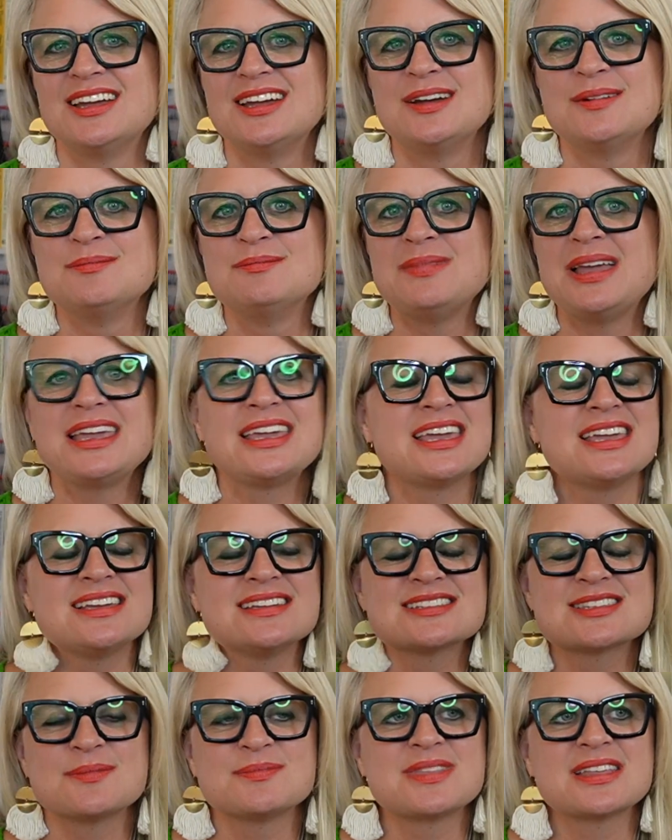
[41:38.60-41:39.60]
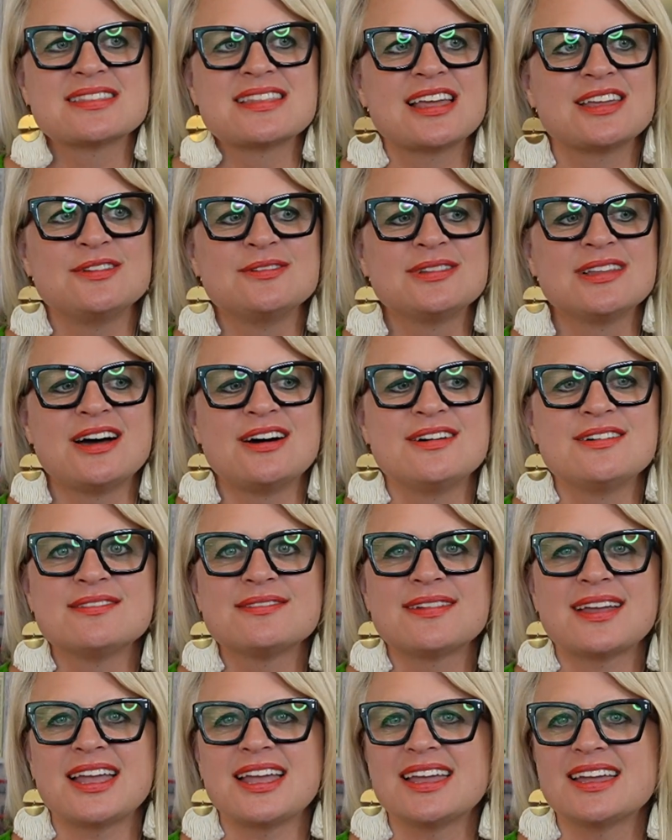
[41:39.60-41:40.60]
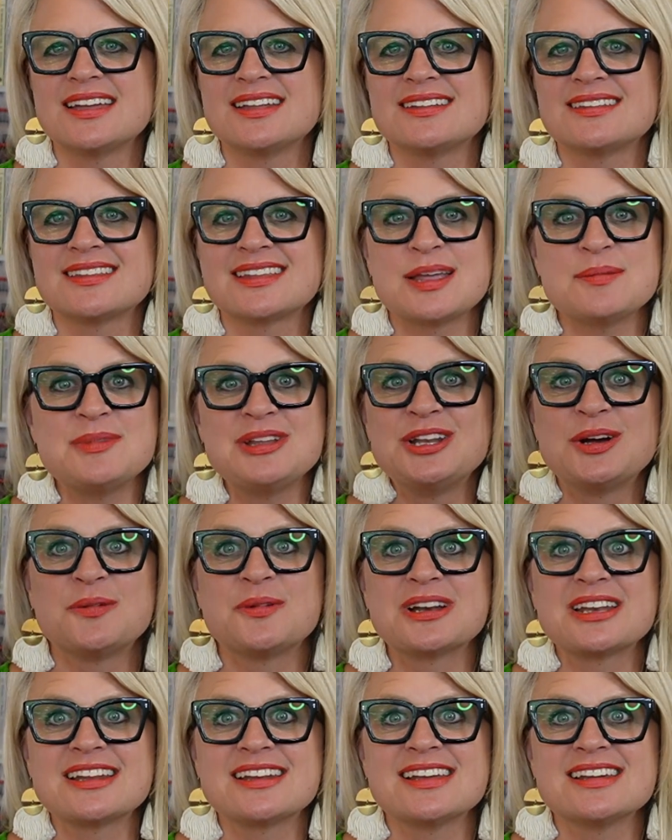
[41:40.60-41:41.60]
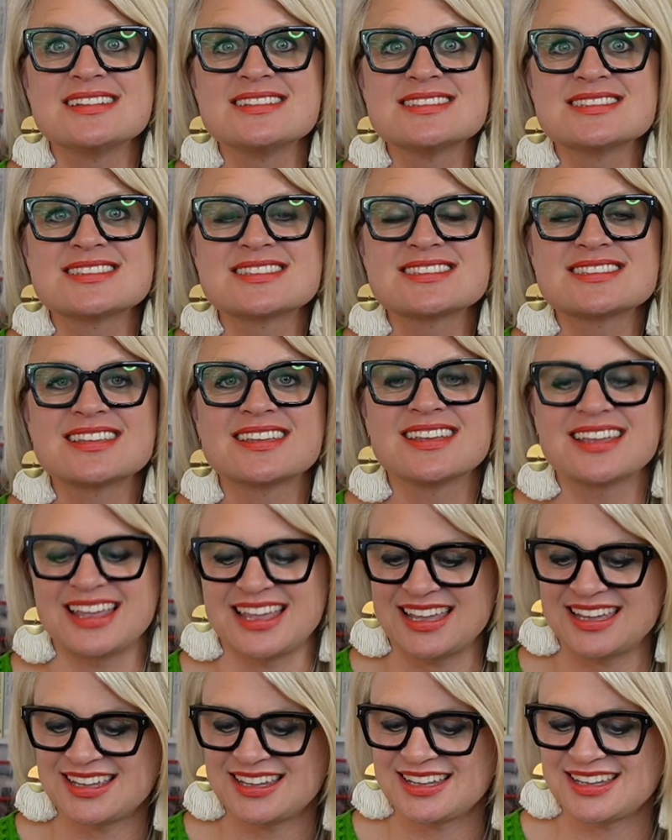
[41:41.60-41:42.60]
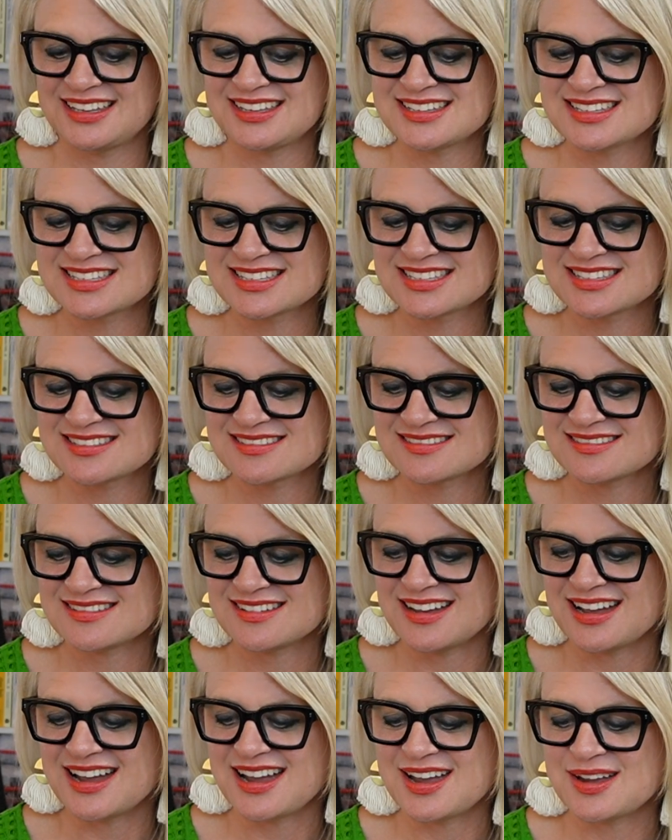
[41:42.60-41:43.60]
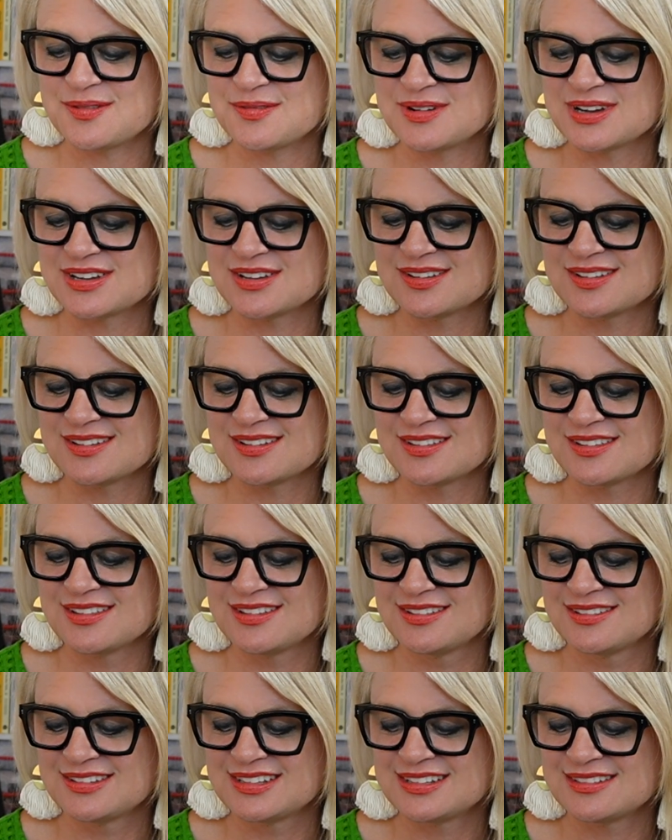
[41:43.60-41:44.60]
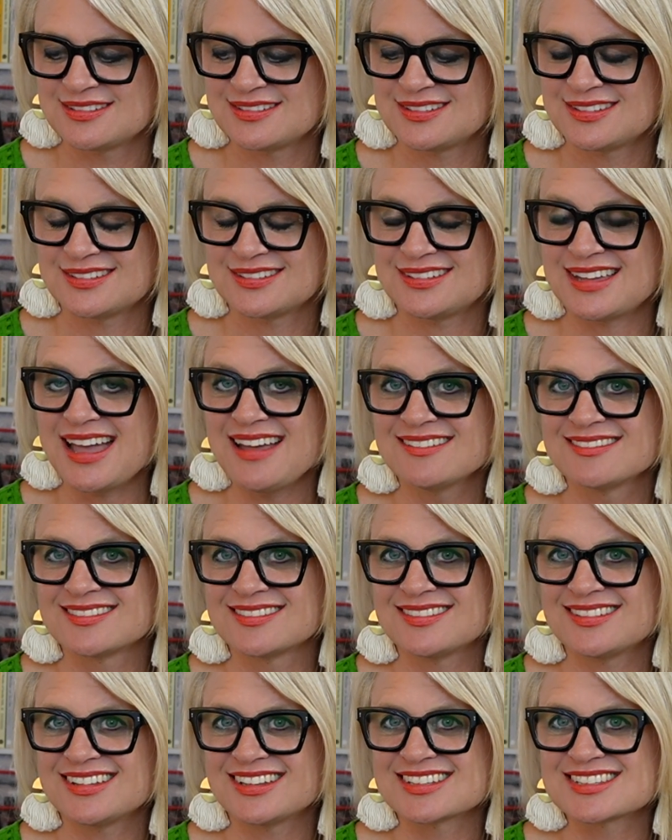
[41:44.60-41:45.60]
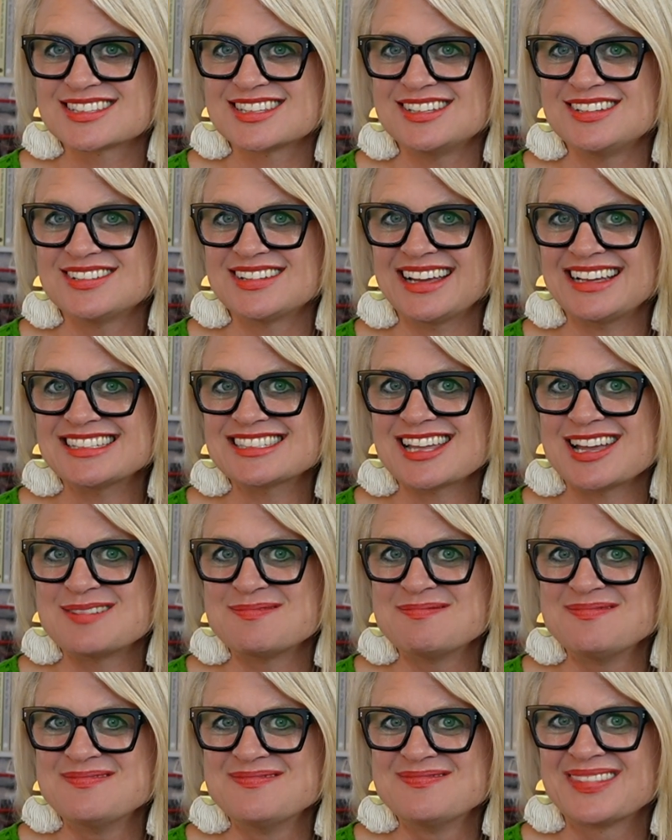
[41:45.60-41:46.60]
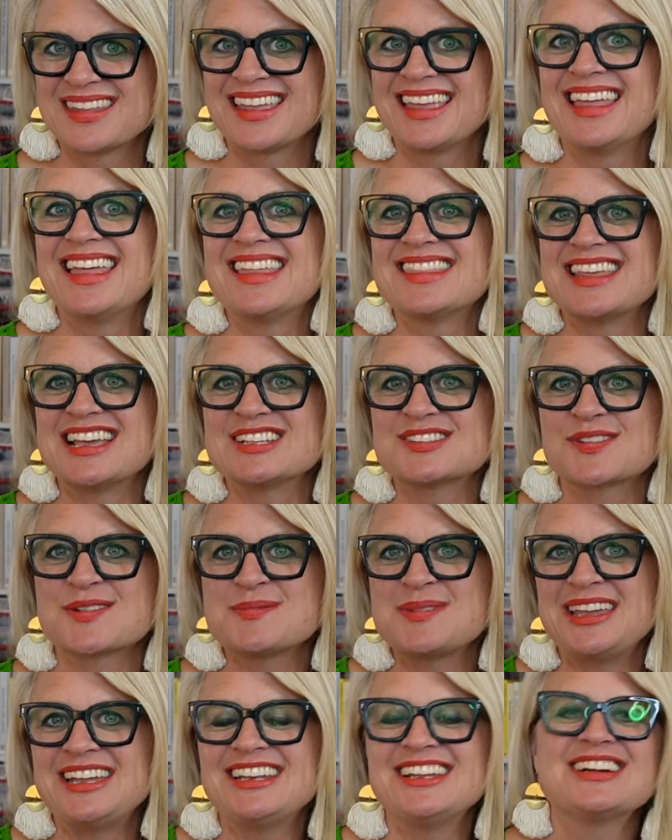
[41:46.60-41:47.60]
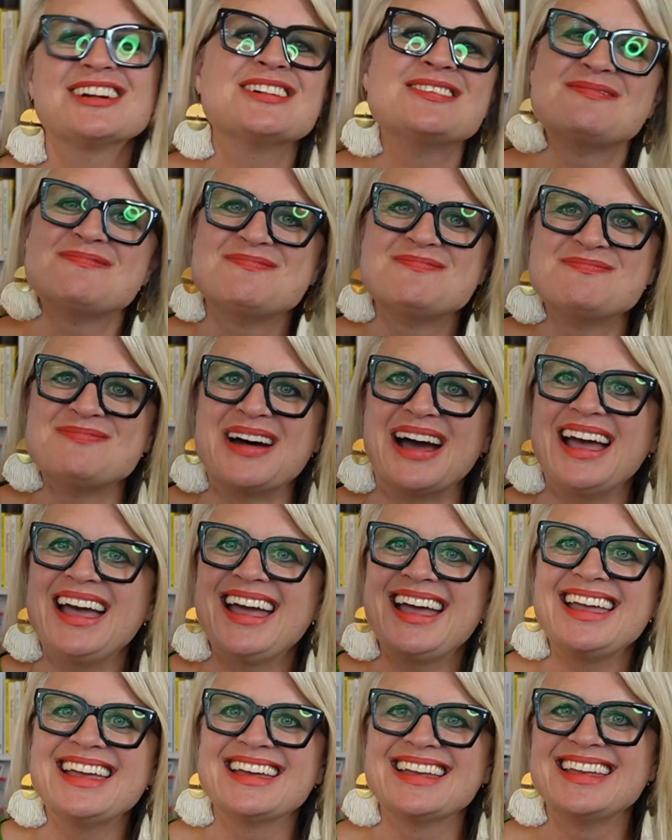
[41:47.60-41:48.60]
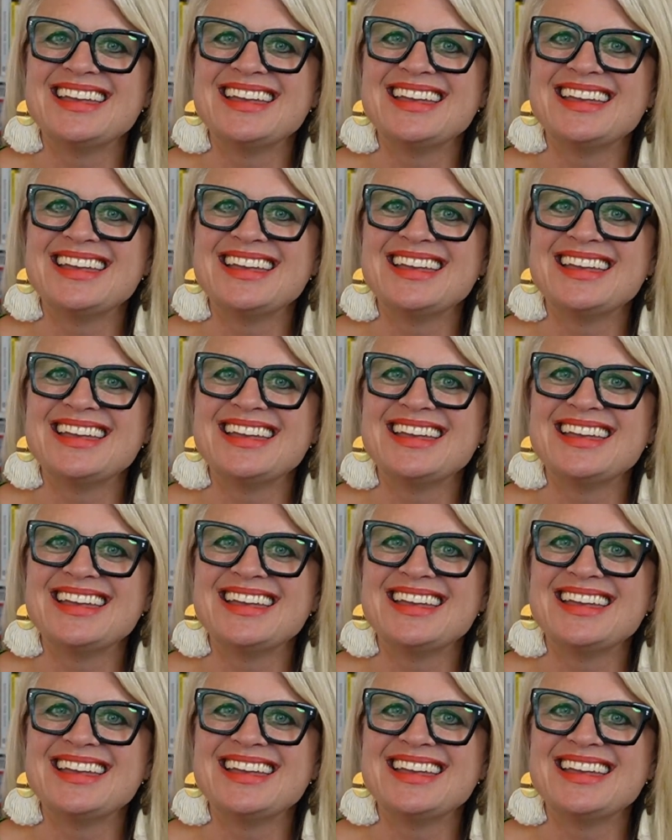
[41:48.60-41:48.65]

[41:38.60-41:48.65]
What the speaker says: making something that you love, and let me know what it is. And I'll see you next time. Thanks for being here. Bye.